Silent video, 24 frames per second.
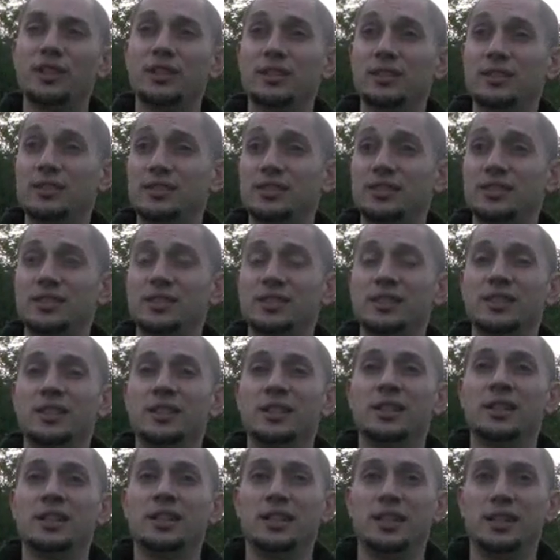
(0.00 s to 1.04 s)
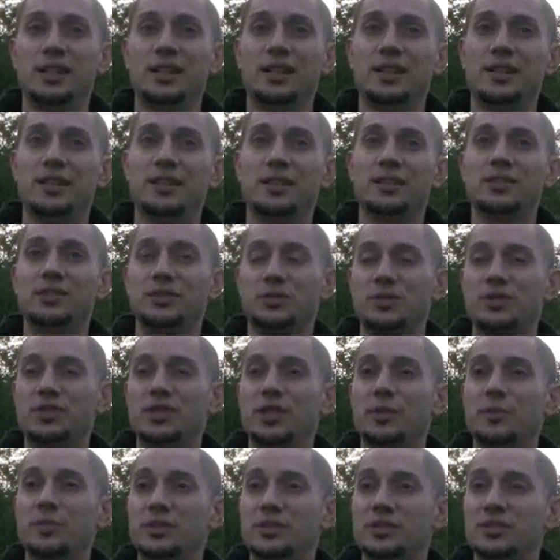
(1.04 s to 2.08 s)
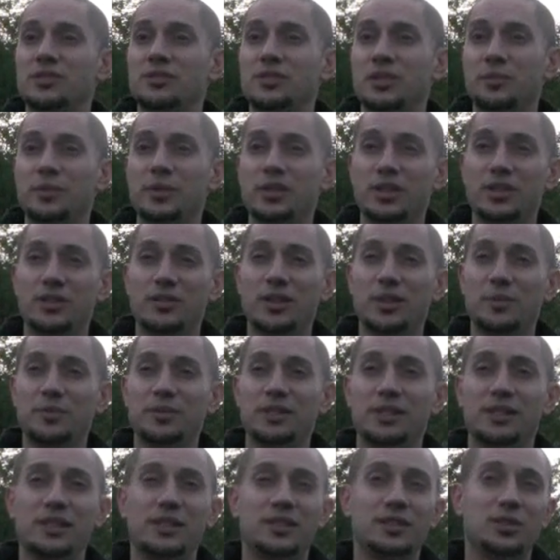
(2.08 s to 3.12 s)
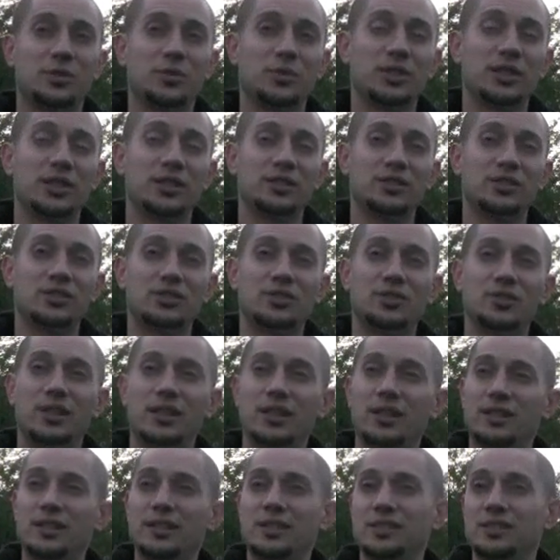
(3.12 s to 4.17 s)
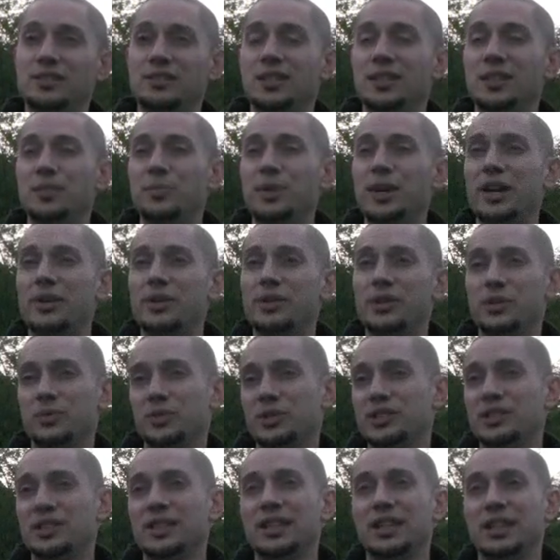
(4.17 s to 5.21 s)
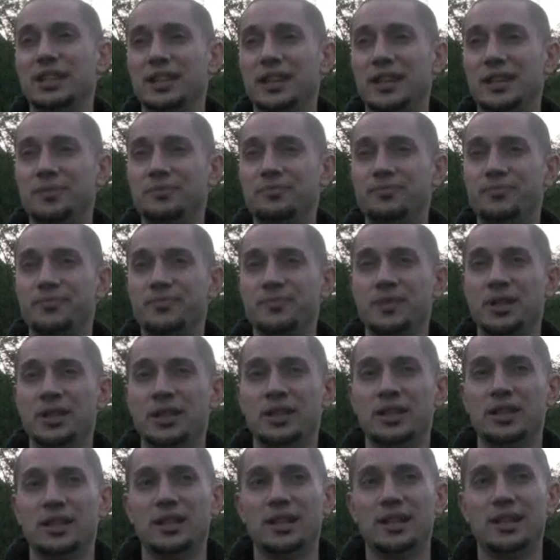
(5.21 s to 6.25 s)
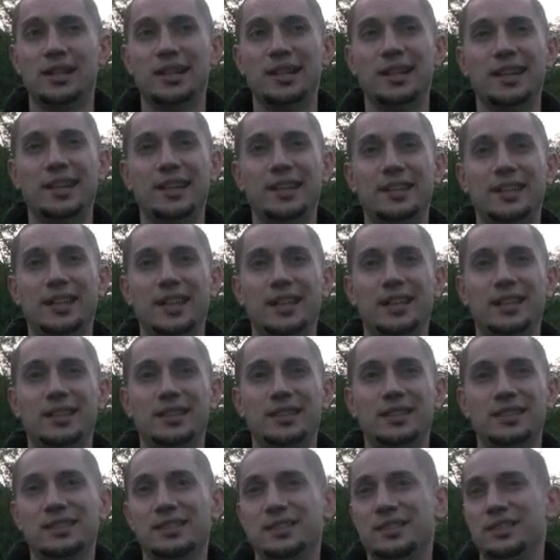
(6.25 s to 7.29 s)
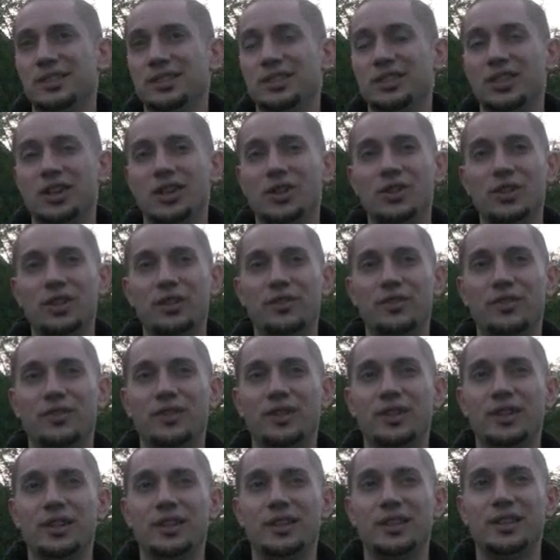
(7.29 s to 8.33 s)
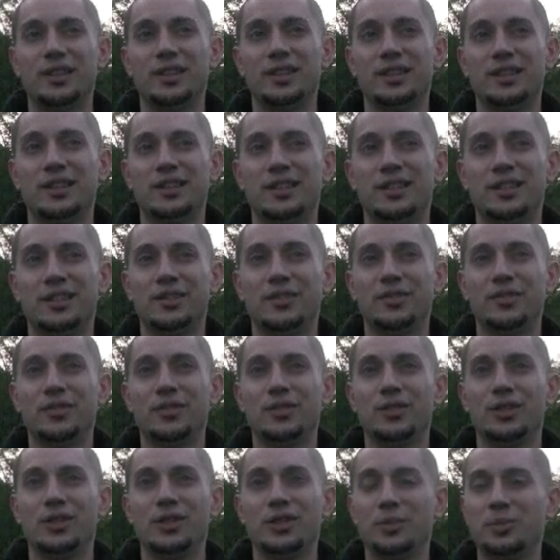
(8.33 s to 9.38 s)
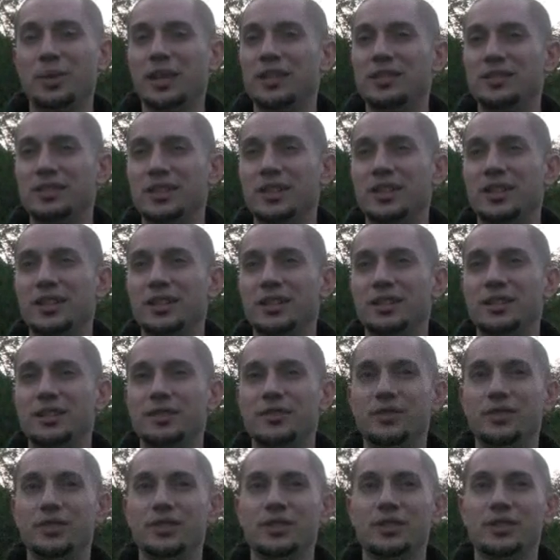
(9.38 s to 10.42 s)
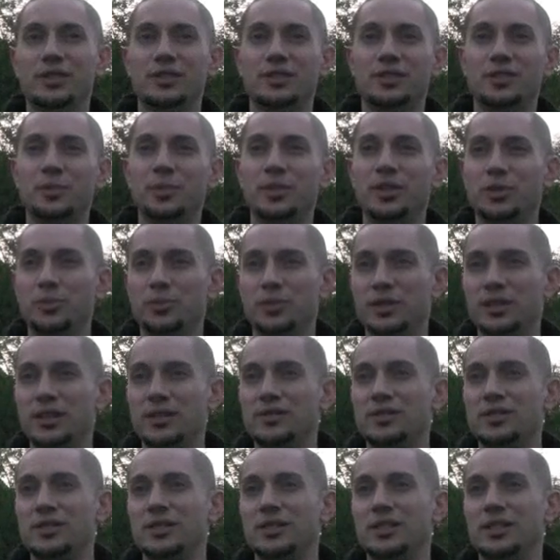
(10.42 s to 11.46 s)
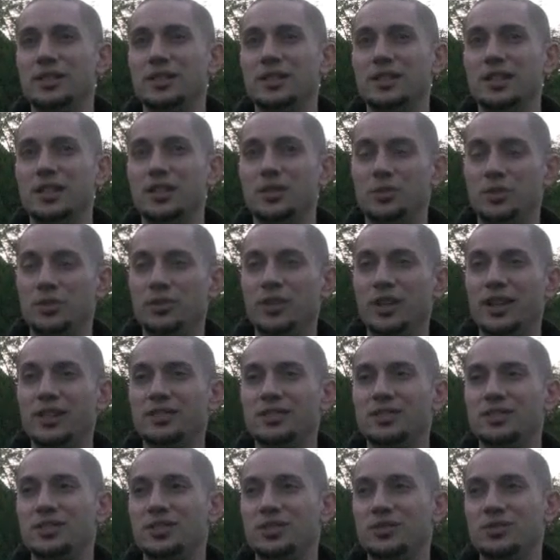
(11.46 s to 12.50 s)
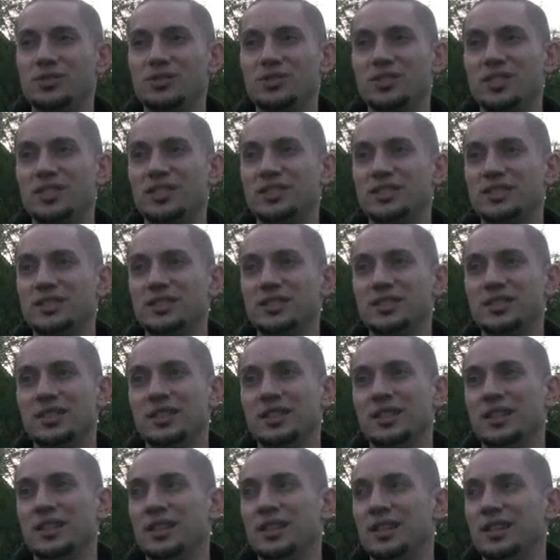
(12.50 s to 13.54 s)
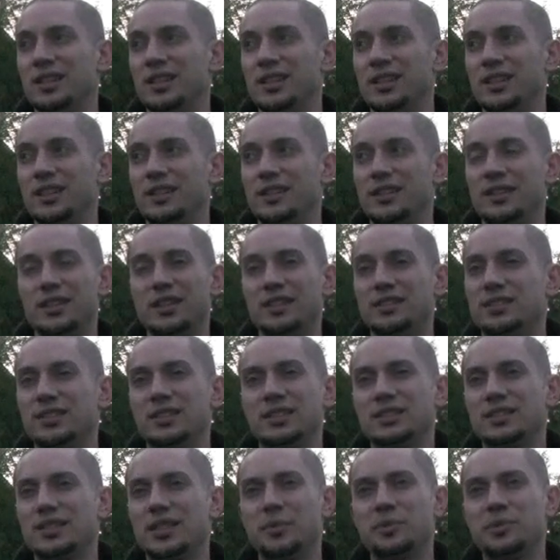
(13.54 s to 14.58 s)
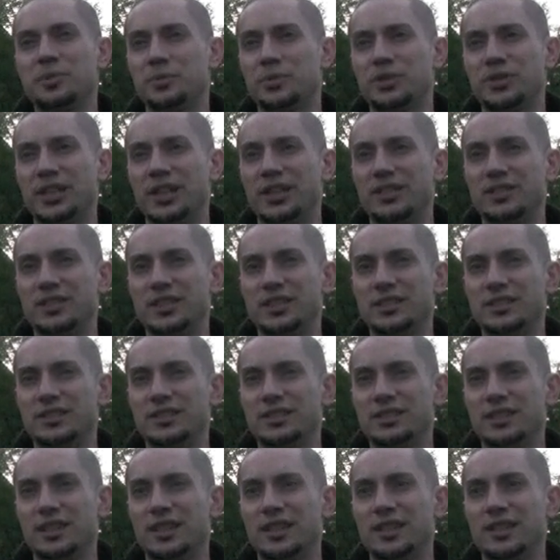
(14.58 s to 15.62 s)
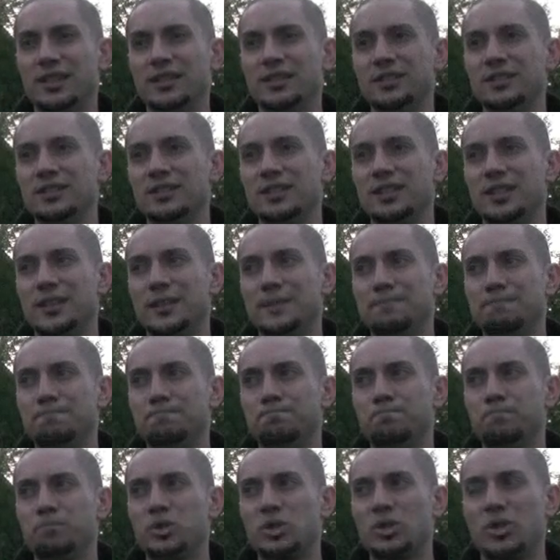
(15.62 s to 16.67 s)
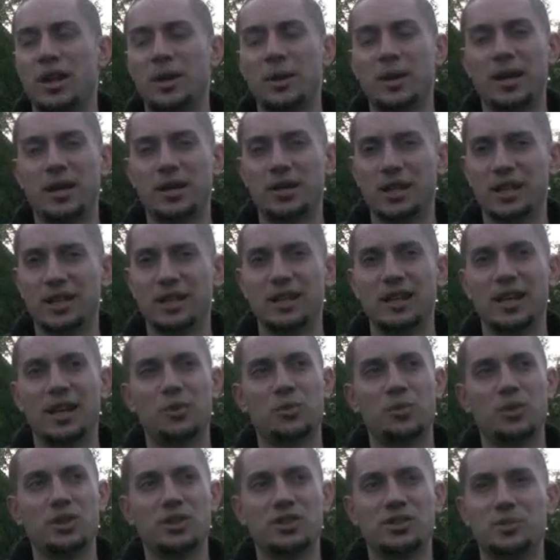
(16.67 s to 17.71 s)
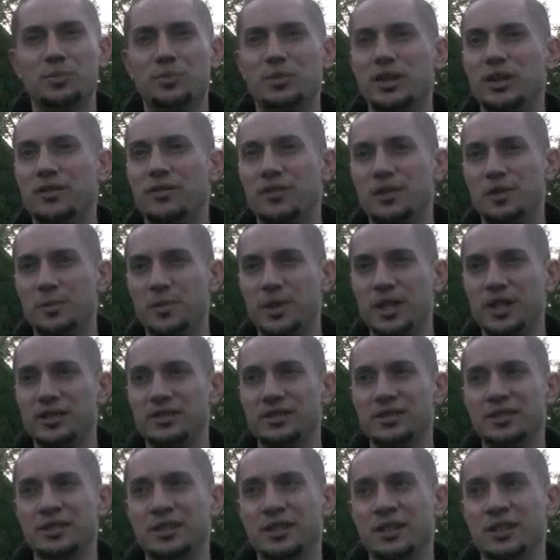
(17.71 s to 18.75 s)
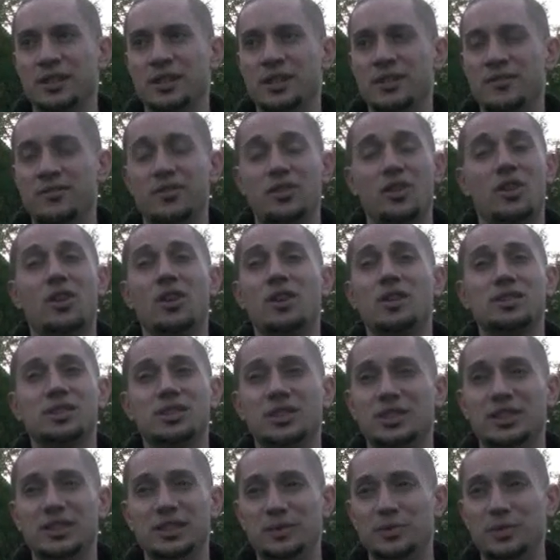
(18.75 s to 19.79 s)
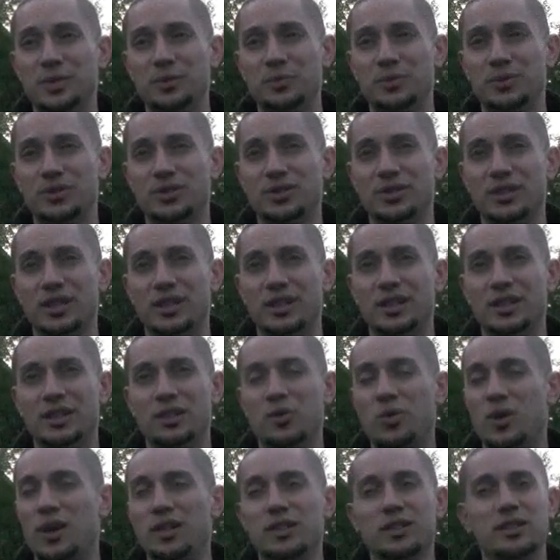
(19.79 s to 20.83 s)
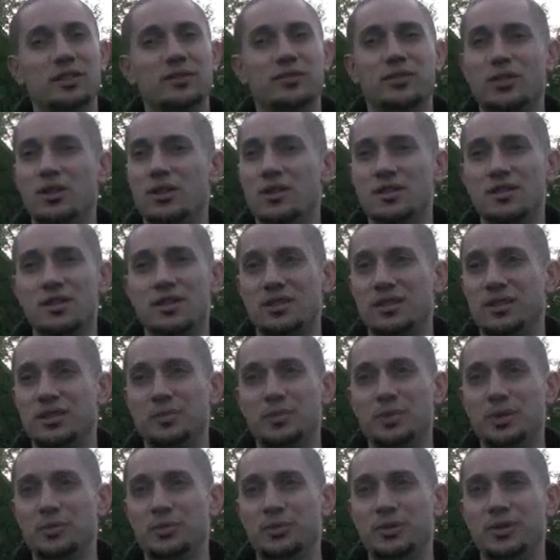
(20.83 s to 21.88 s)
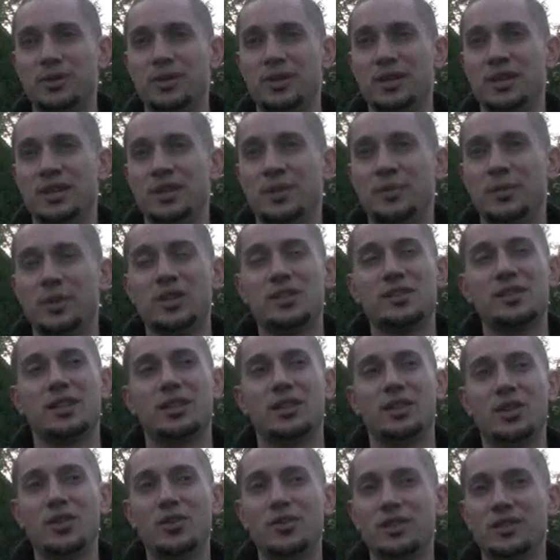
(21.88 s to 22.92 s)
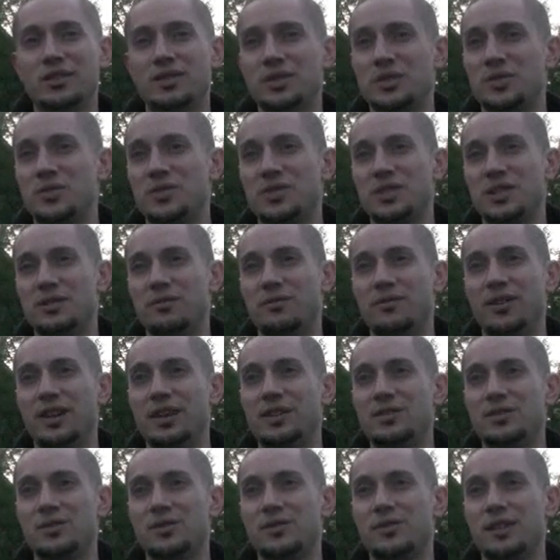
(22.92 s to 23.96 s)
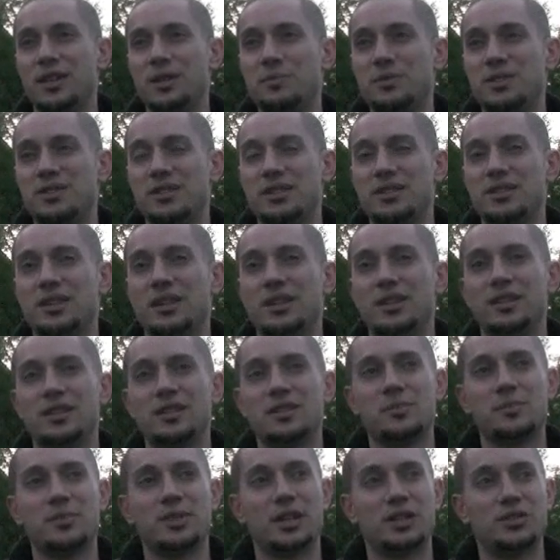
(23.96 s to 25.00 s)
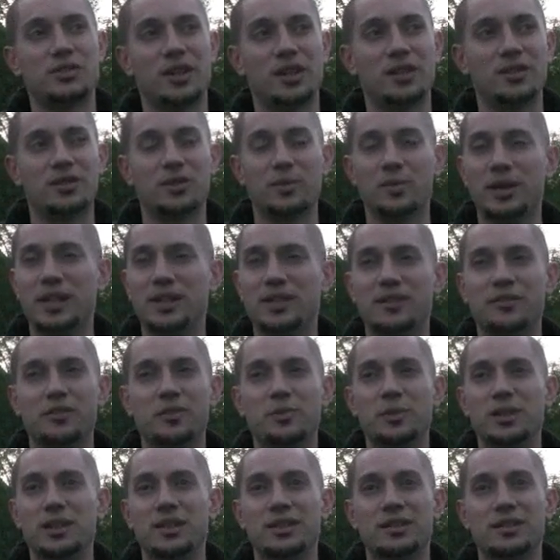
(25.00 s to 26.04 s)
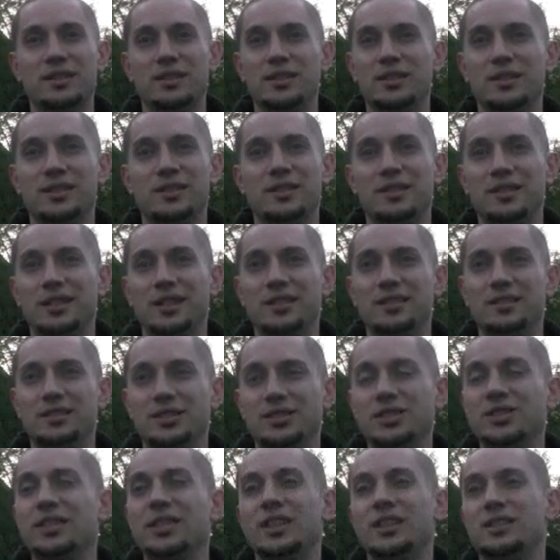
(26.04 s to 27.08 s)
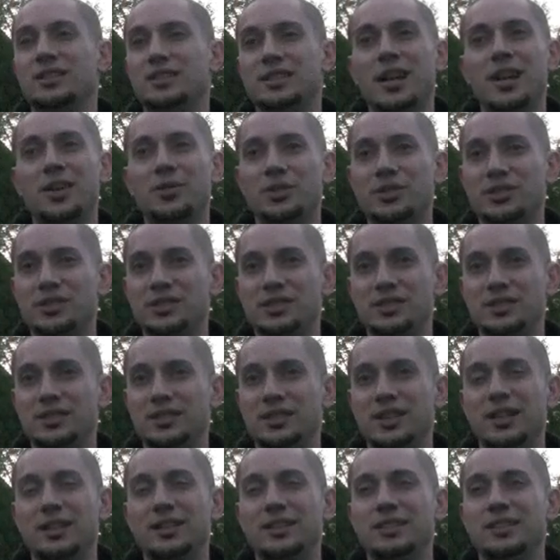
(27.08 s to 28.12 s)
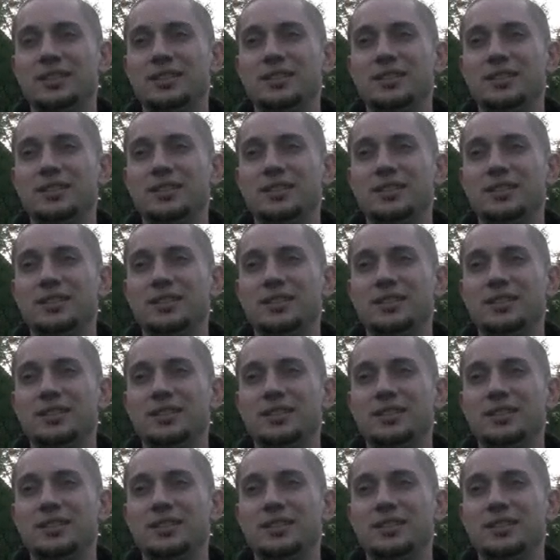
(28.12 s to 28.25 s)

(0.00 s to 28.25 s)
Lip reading: years that this regime is extremely corrupt and that they're willing to do anything to stay in power, and we see that now. And you know, if you're a humanitarian, if you're somebody who believes in equal rights and social justice, that's unacceptable nowadays. And so I wish and pray for the best for all Syrian people and equality for all Syrian people, because I know that this regime fans those flames of sectarianism, and I try to remind everybody that Syria is ours. It's not